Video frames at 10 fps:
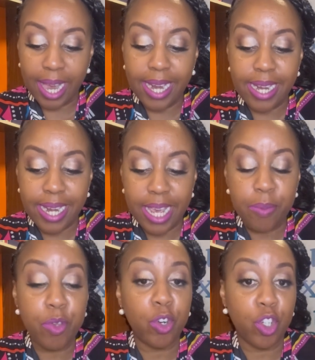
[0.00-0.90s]
and
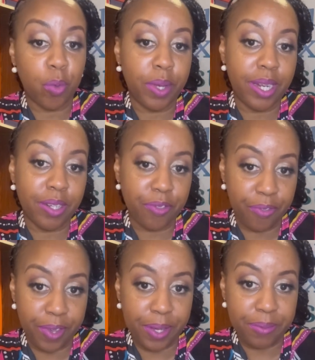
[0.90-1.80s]
name your dominant
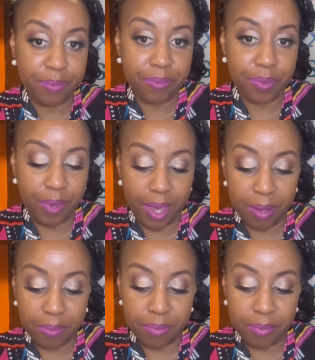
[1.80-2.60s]
fear. Okay?